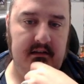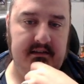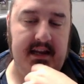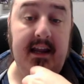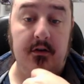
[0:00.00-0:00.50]

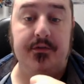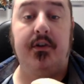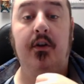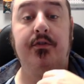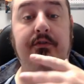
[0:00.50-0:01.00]
Tails!
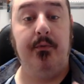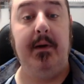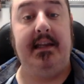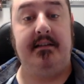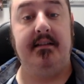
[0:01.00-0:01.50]

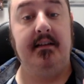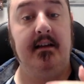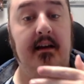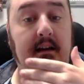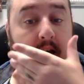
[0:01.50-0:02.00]
Sweet!
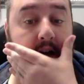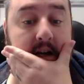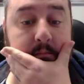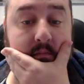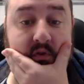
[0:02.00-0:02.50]

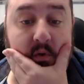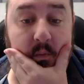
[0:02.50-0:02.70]
So